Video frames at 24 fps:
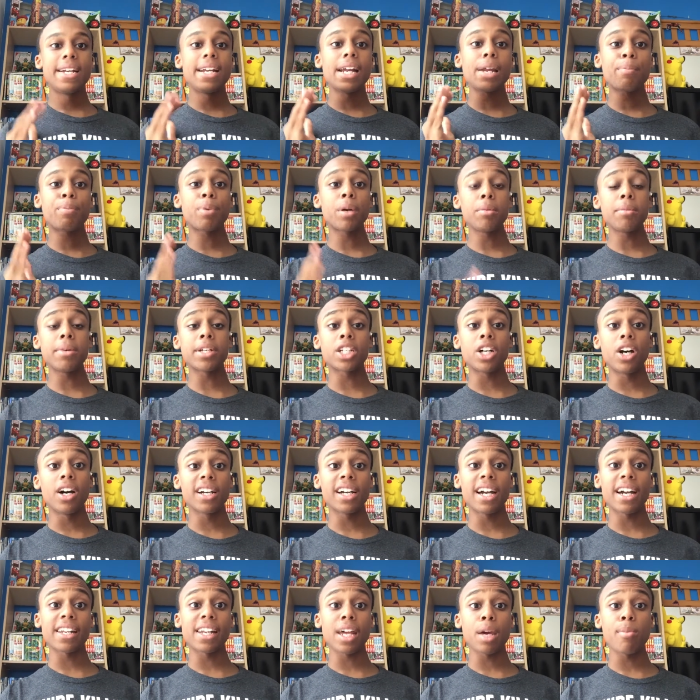And that's pretty much all I
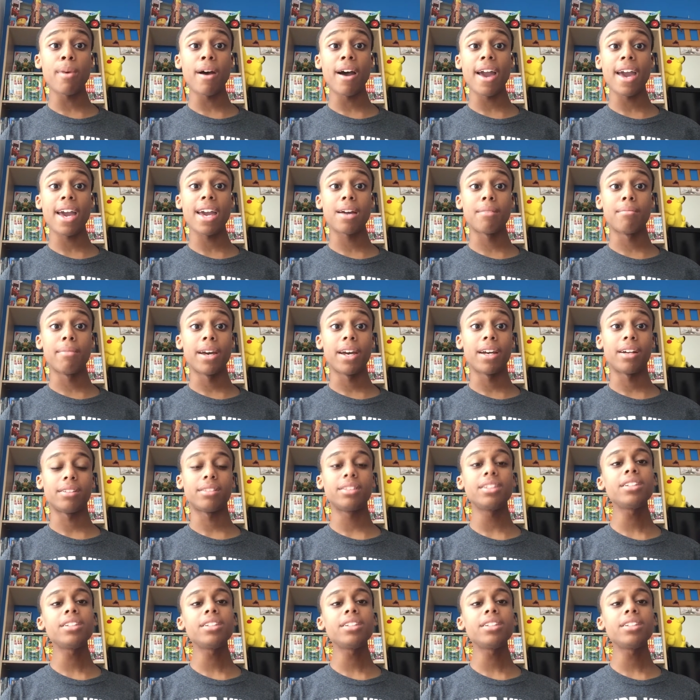gotta say about Ant-Man.